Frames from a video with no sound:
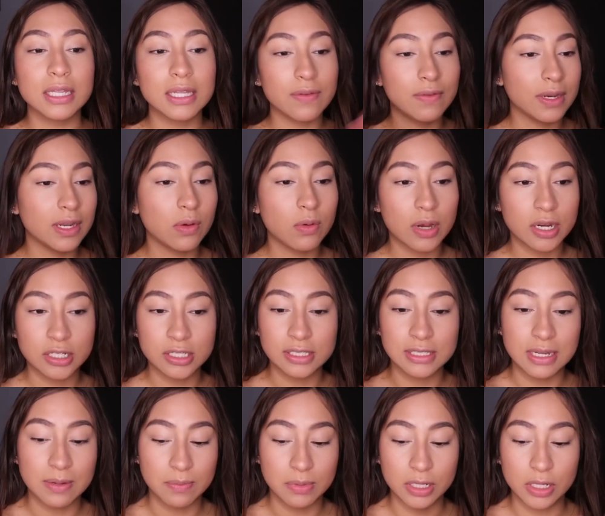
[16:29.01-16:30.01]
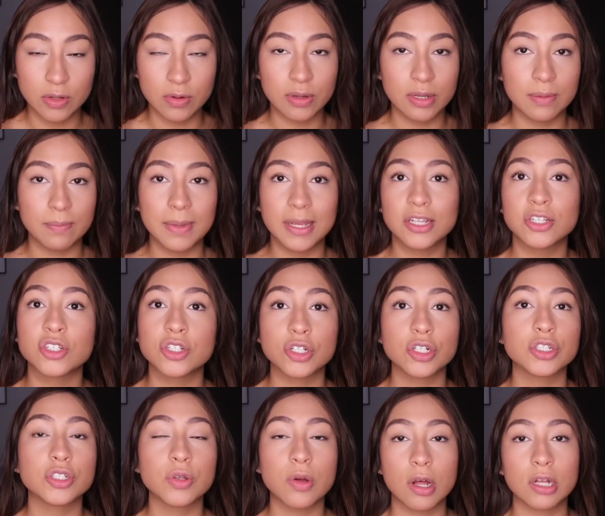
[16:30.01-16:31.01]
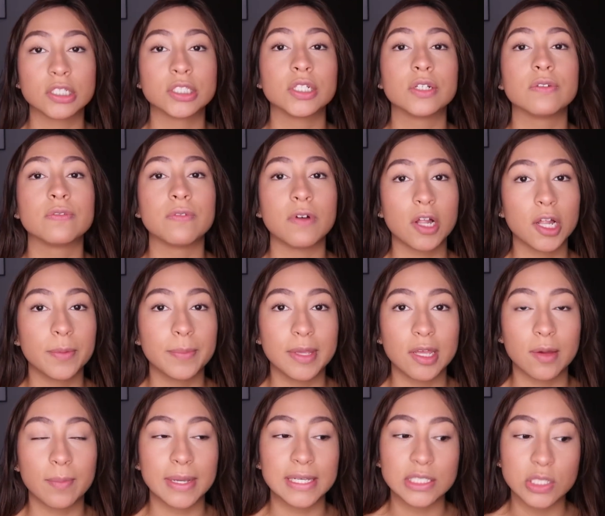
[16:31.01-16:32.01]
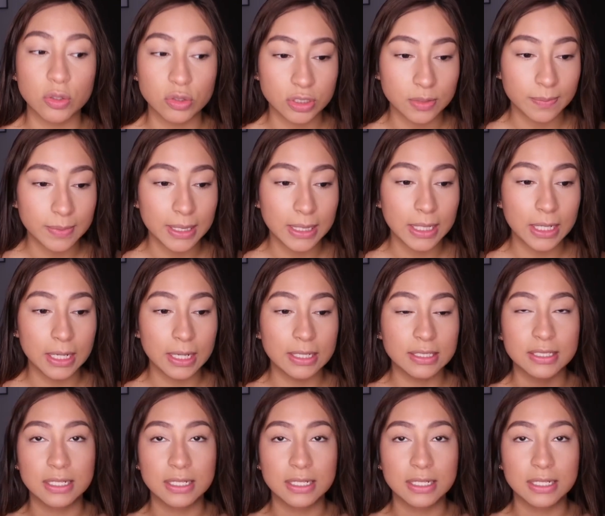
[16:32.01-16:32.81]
Leave any questions down below, and make sure to also follow me on my social media.